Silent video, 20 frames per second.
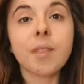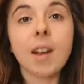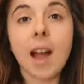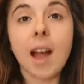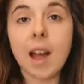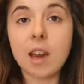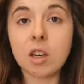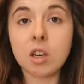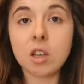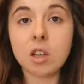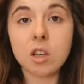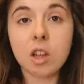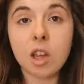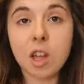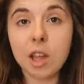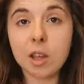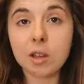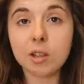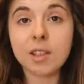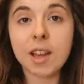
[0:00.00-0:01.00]
and
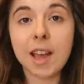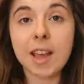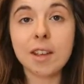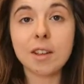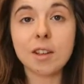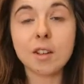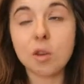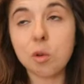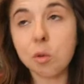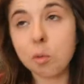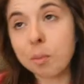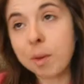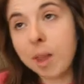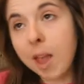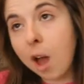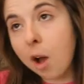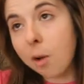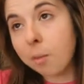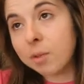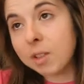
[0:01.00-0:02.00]
you'd be
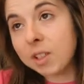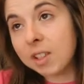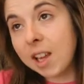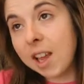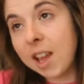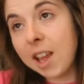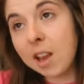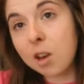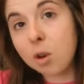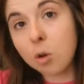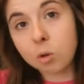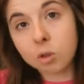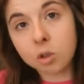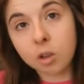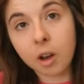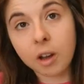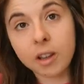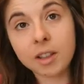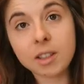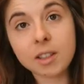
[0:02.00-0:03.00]
able to see it in your
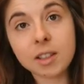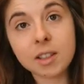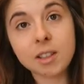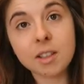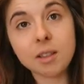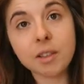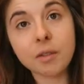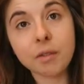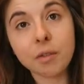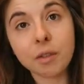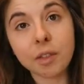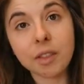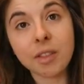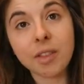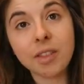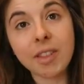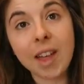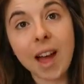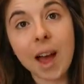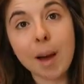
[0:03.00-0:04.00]
sights for
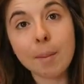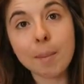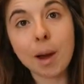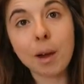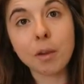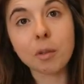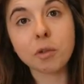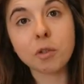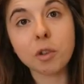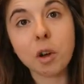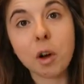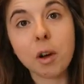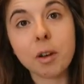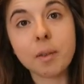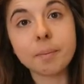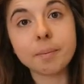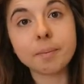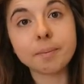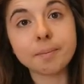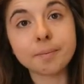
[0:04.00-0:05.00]
that amount of
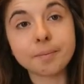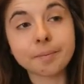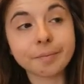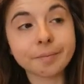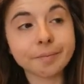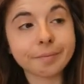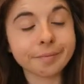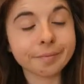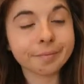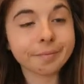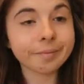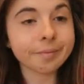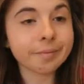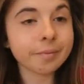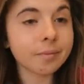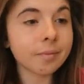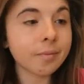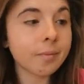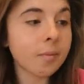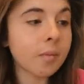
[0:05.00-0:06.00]
time.
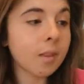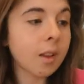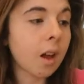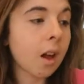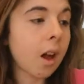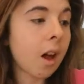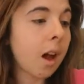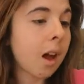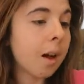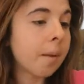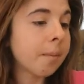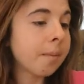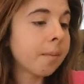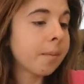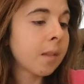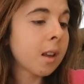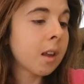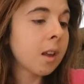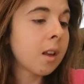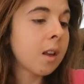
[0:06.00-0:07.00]
And
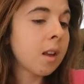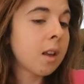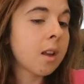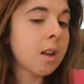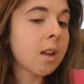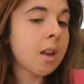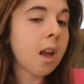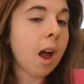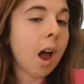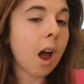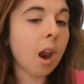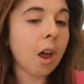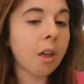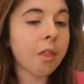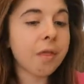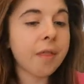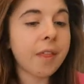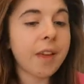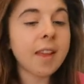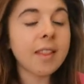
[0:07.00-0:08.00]
I
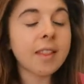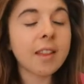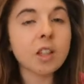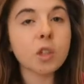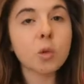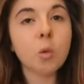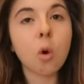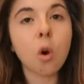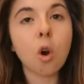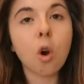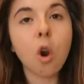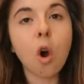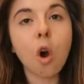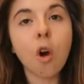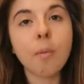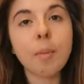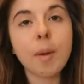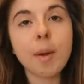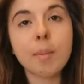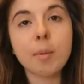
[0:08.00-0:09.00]
think that's what a
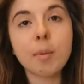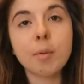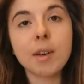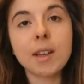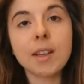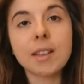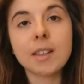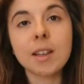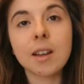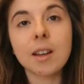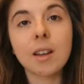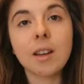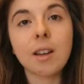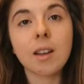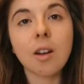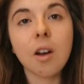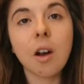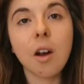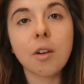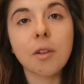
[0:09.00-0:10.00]
lot of people need to
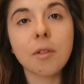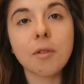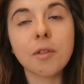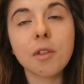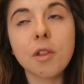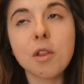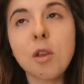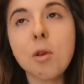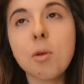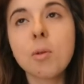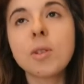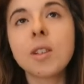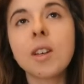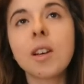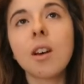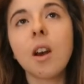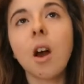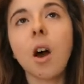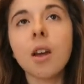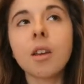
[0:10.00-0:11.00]
kind of use
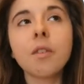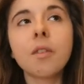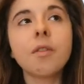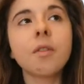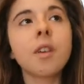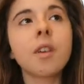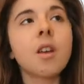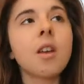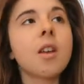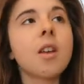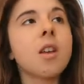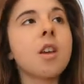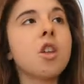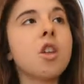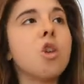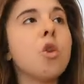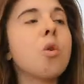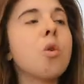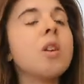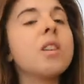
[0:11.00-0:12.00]
in life.
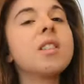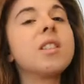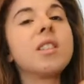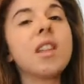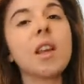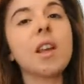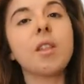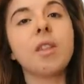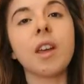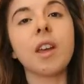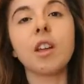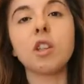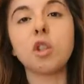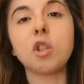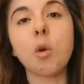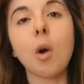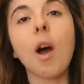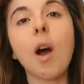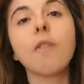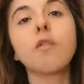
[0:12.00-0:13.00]
You can see things,
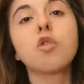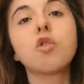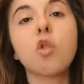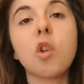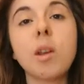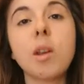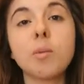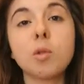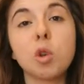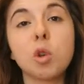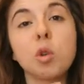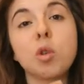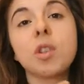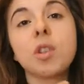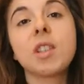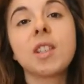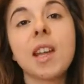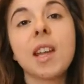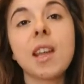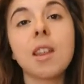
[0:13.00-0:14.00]
you have dreams, you can
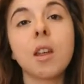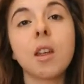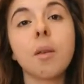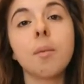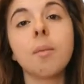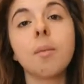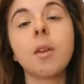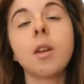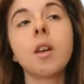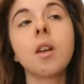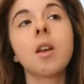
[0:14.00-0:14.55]
see them.